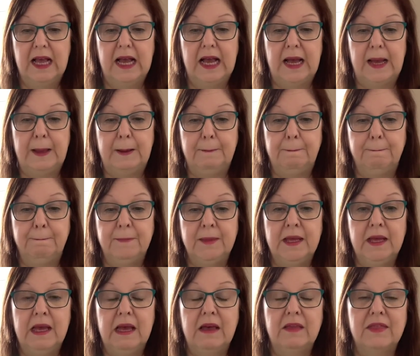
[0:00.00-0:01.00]

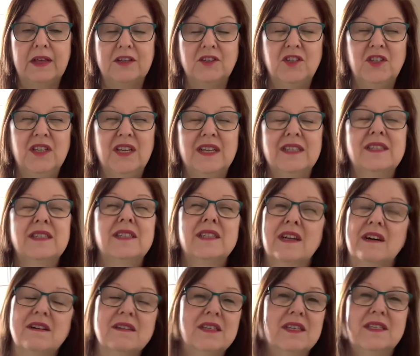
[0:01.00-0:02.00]
that she had
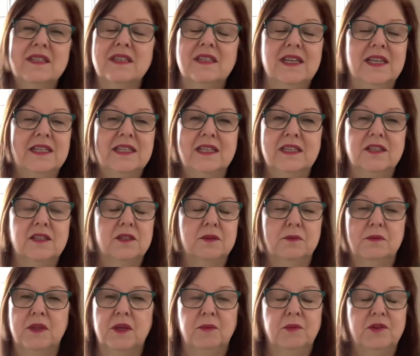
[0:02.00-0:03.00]
started to knit into
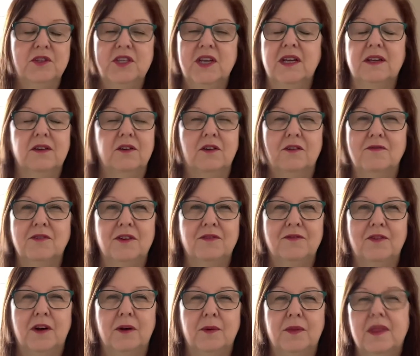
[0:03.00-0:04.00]
something, but she hadn't got very
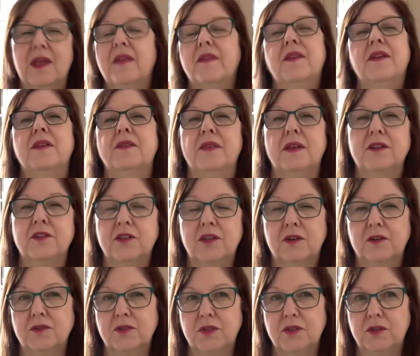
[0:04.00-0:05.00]
far with it. And then I think she
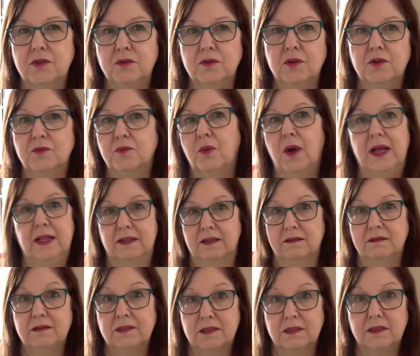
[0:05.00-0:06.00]
got too
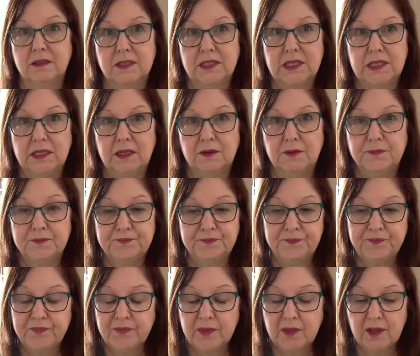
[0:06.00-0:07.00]
unwell to continue.
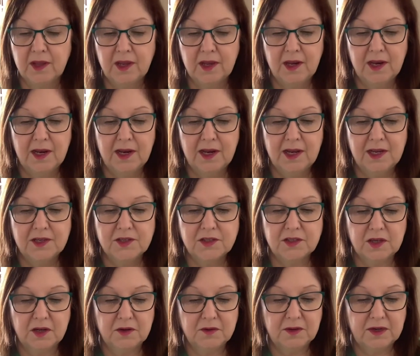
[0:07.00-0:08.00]

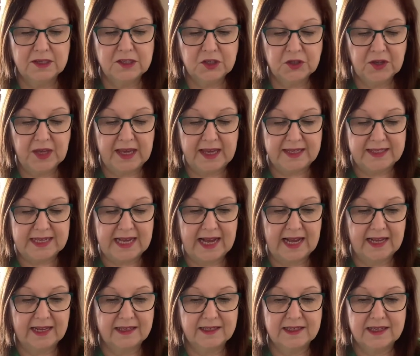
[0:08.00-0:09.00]
So I took it
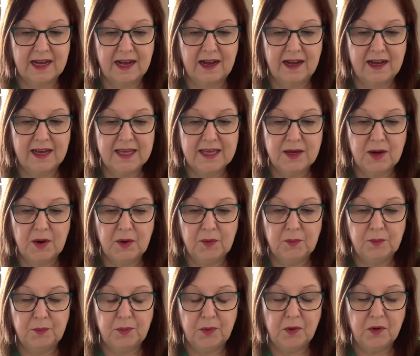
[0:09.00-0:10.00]
and I
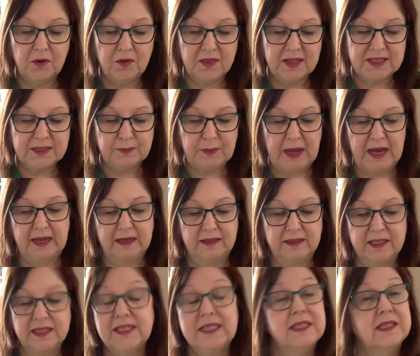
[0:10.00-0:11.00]
bought this
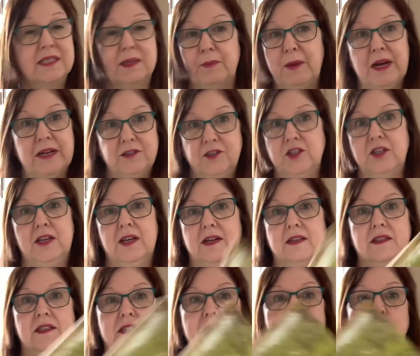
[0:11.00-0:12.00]
pattern. This isn't a pattern she had,
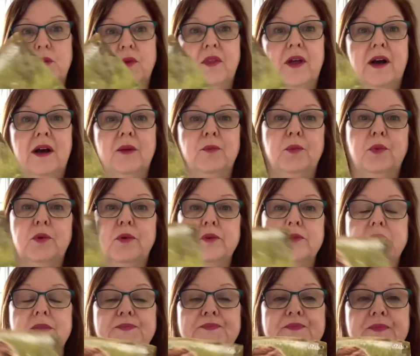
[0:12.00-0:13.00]
this is one that I
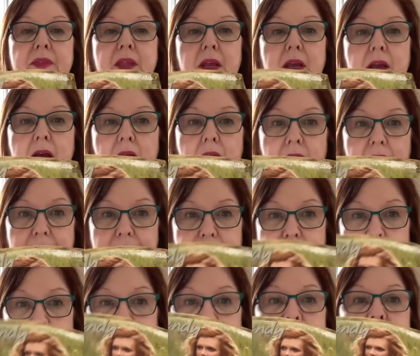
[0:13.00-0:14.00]
bought. And